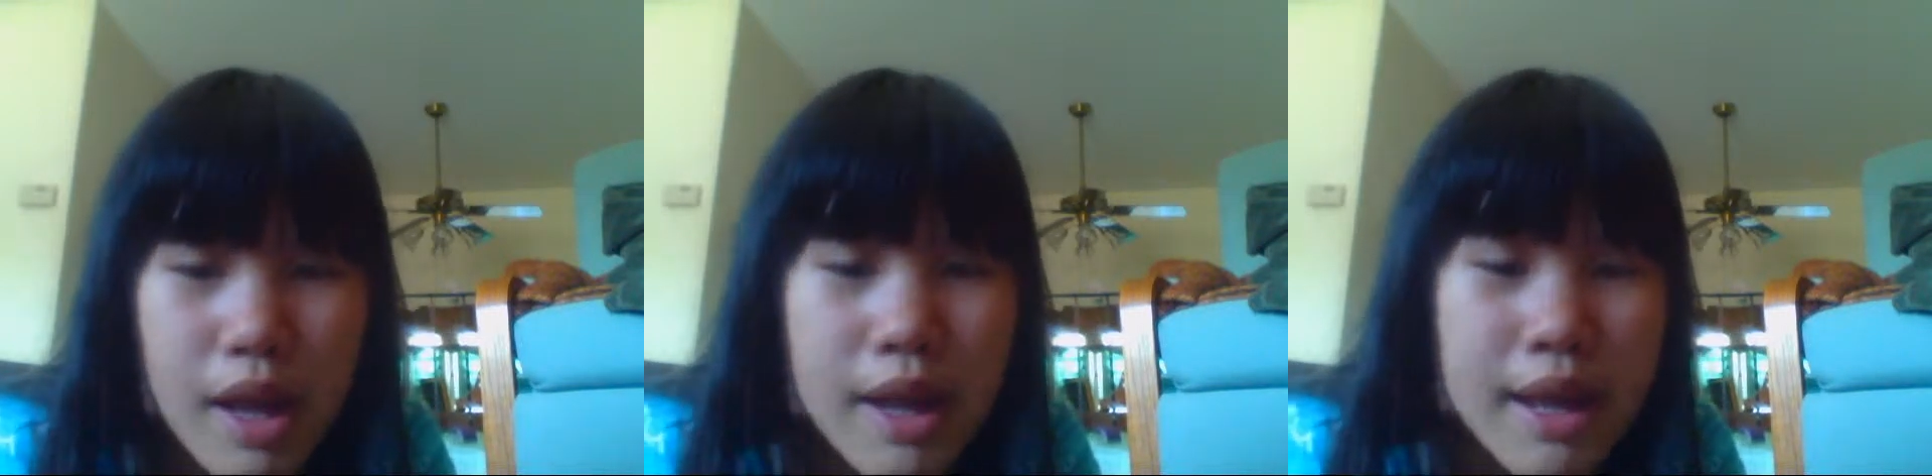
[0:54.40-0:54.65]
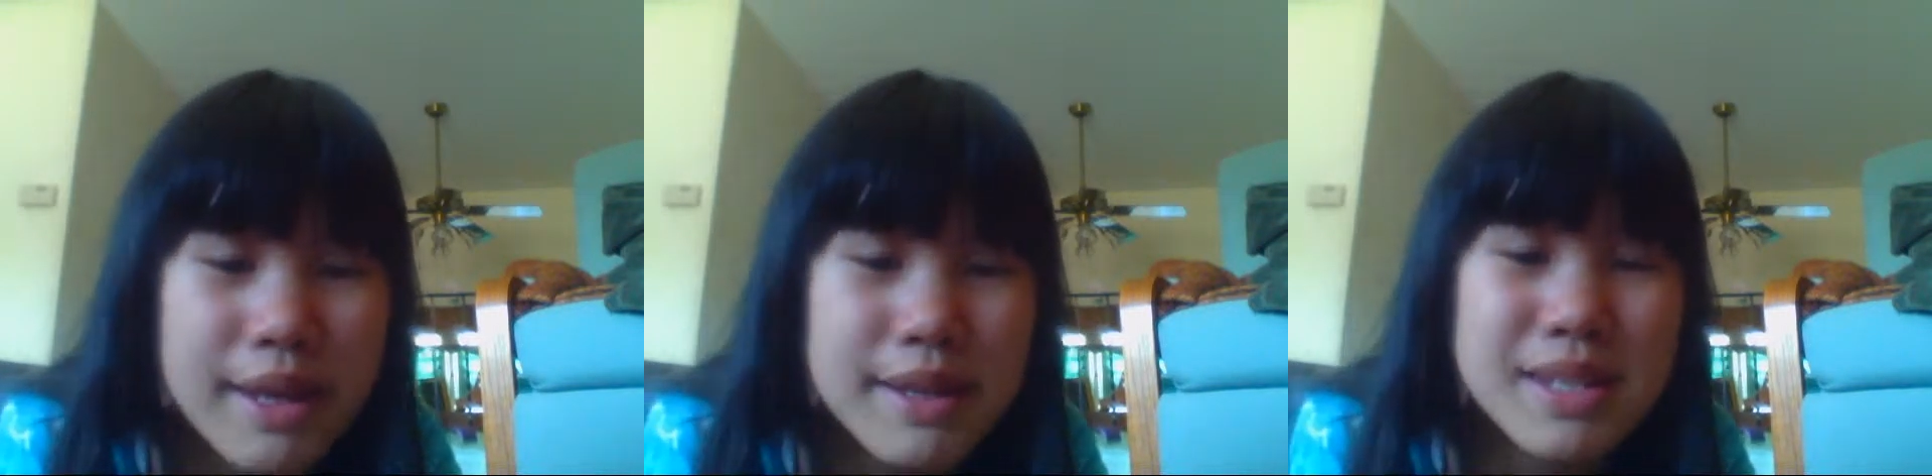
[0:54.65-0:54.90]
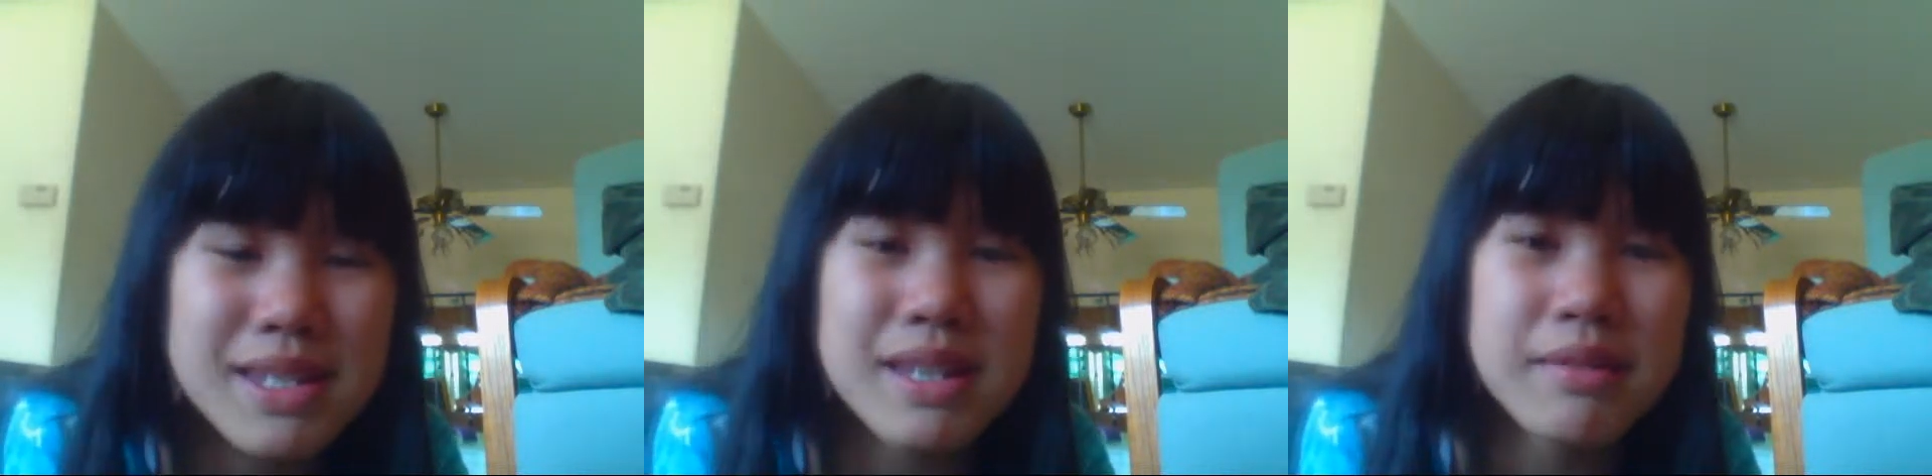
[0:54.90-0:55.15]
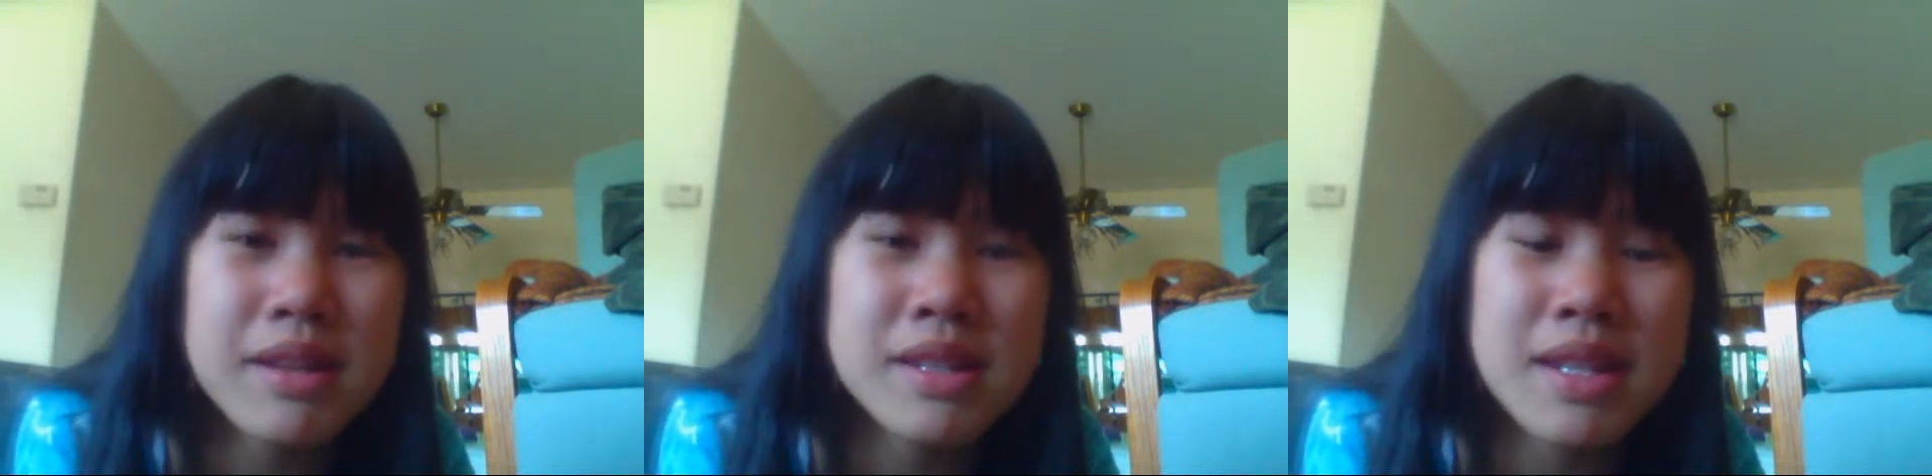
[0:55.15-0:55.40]
I hate
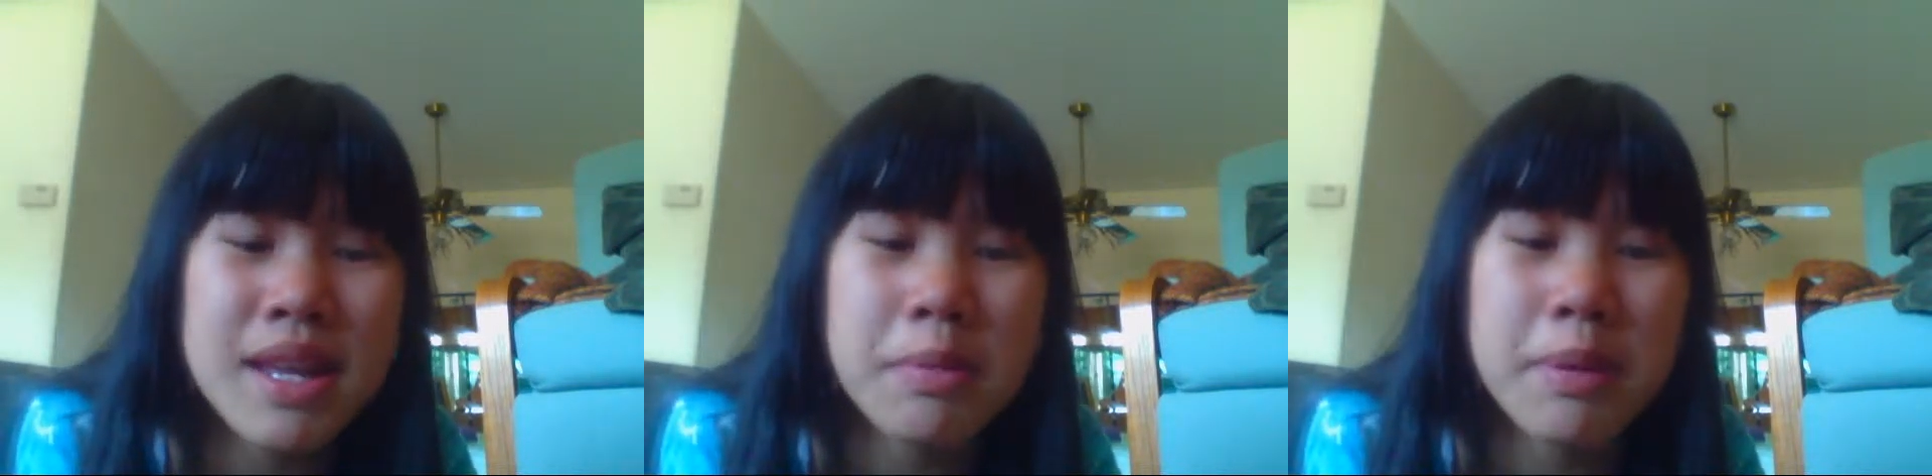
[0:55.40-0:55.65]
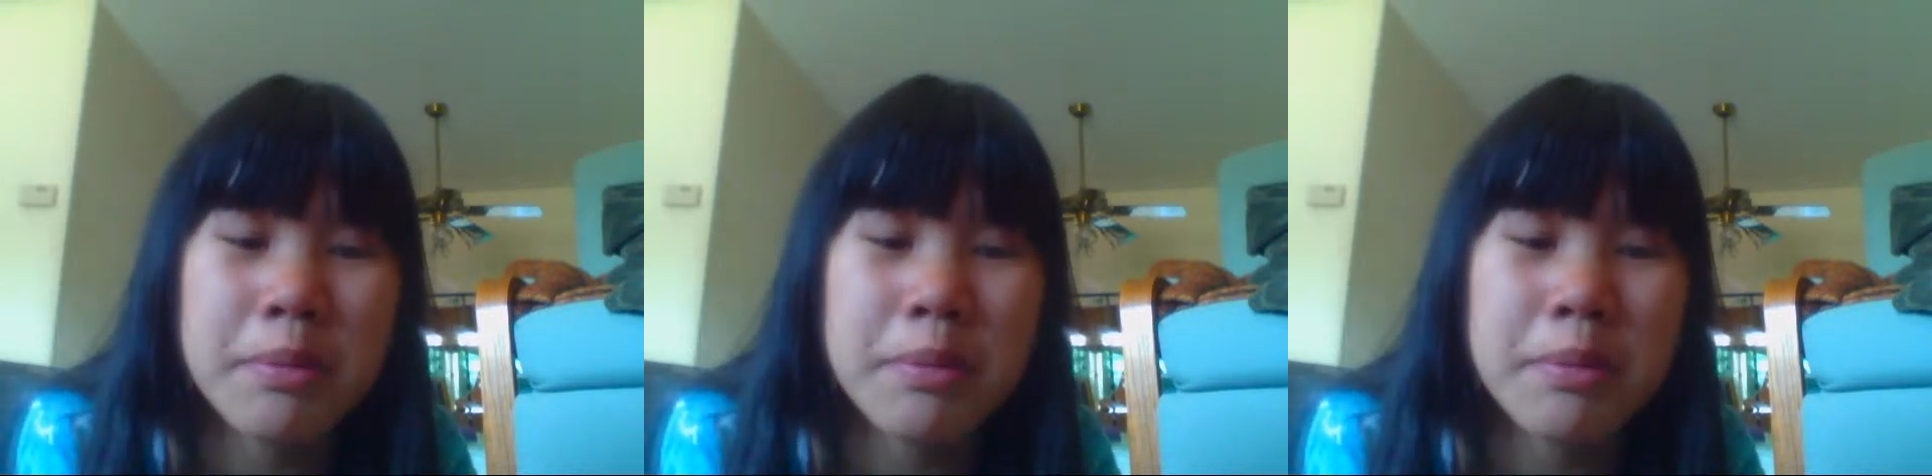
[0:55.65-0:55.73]
seeing